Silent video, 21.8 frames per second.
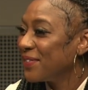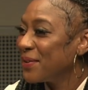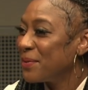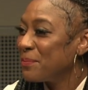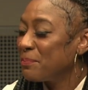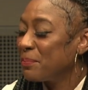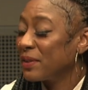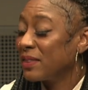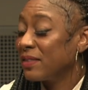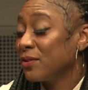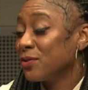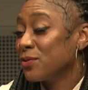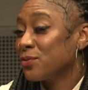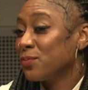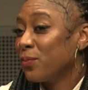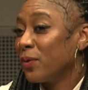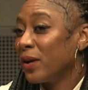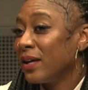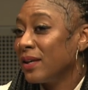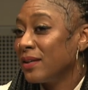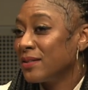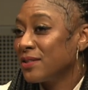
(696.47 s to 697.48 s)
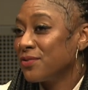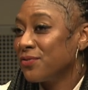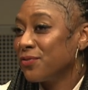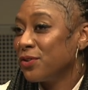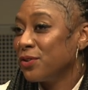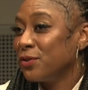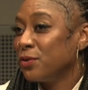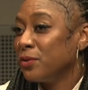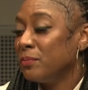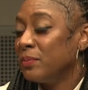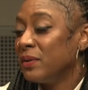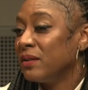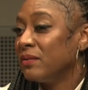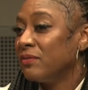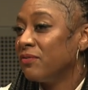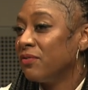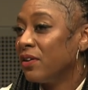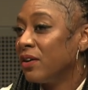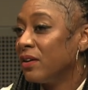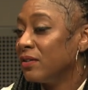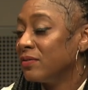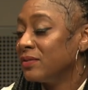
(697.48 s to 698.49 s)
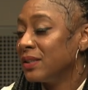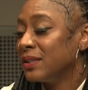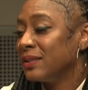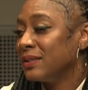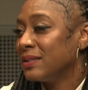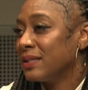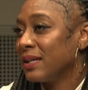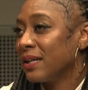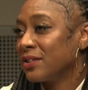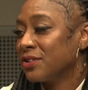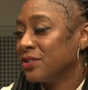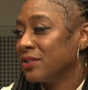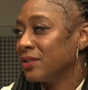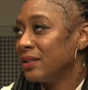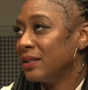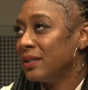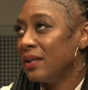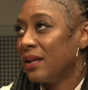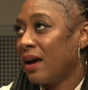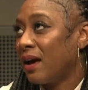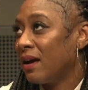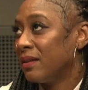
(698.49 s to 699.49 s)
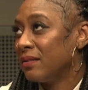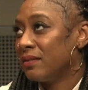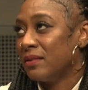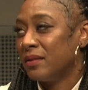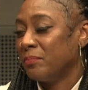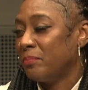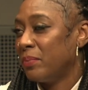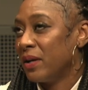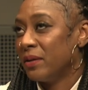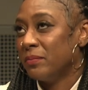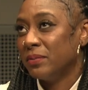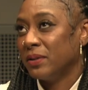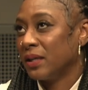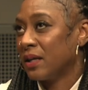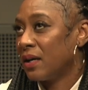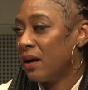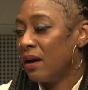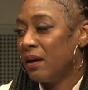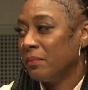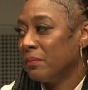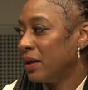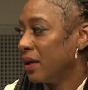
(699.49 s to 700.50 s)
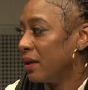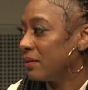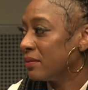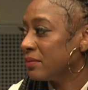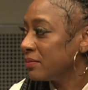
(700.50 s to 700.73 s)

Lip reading: But there's ways for you to be involved, and it's actually not the public comment.